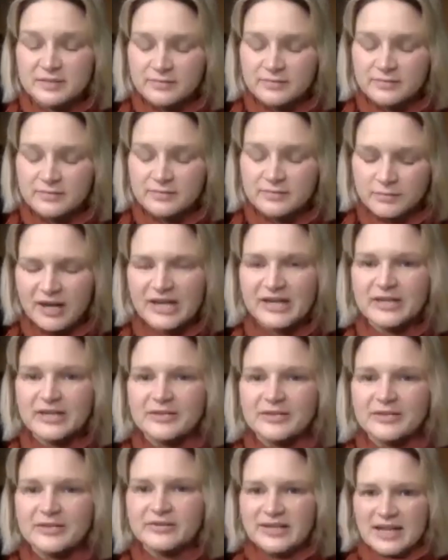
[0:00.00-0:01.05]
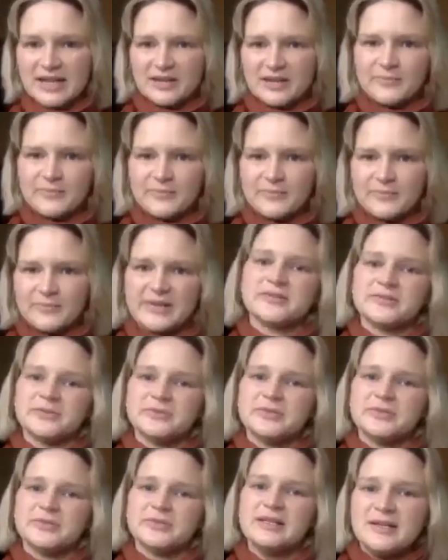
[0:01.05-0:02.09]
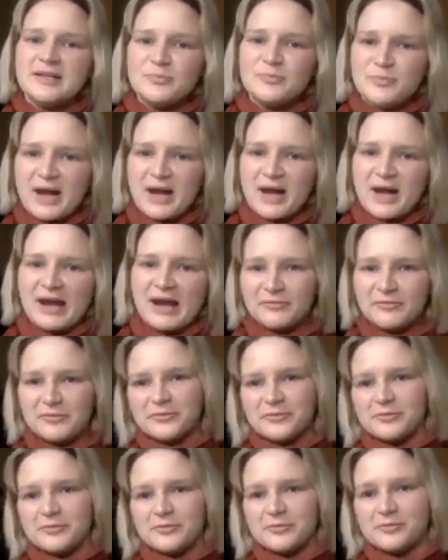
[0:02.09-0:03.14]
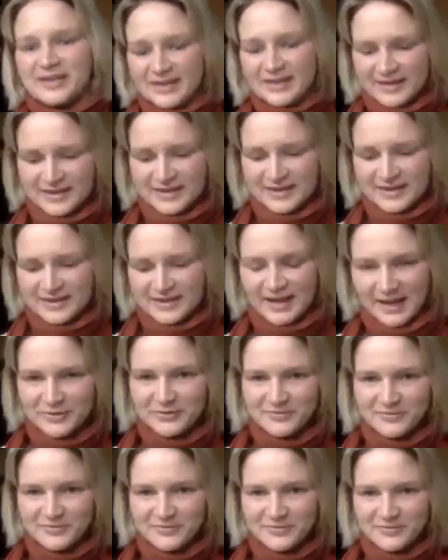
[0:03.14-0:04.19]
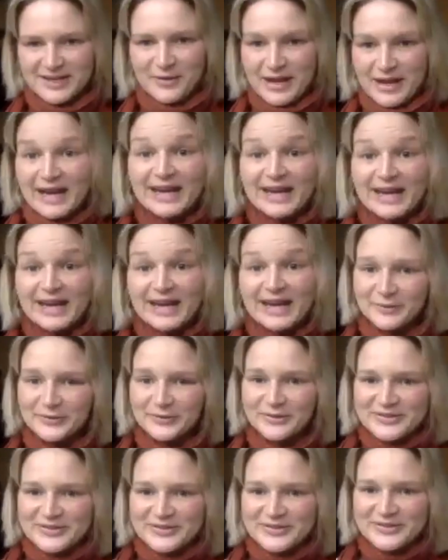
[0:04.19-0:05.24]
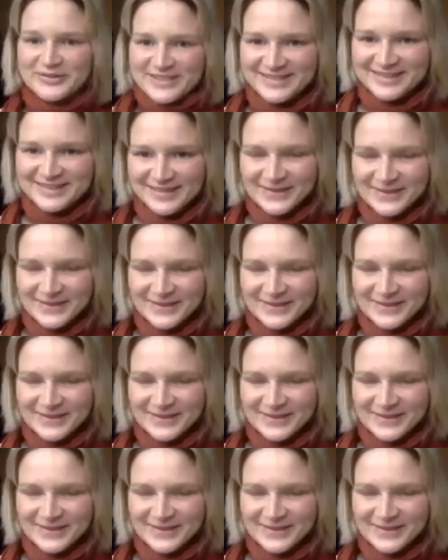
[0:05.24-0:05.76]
It is a wild, elemental, powerful, it can kill you really quickly force.